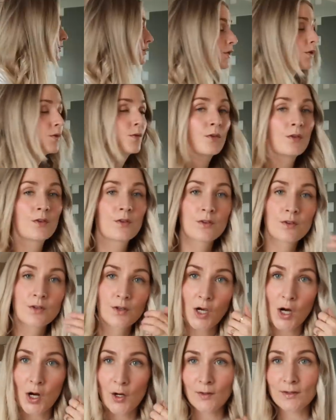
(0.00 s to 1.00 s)
So
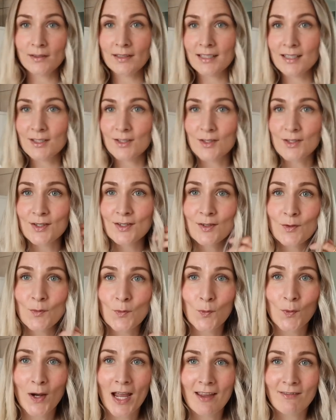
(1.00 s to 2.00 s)
currently just
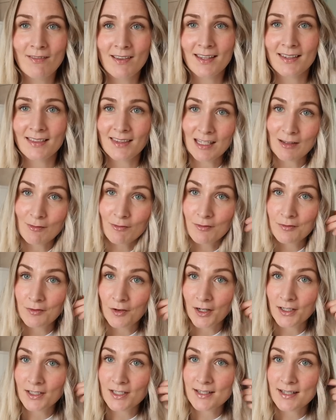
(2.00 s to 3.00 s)
waving the
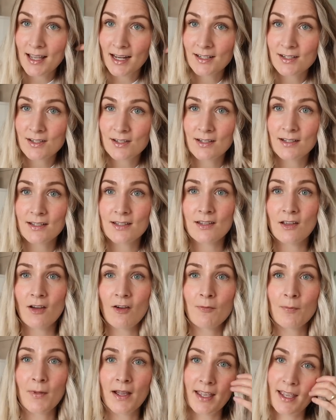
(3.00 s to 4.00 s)
front sections
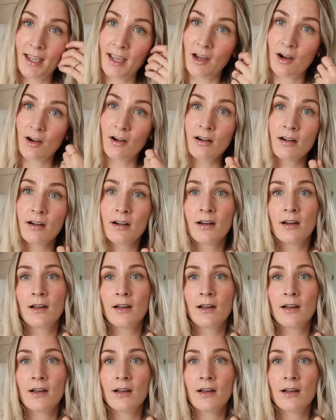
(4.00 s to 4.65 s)
of my hair.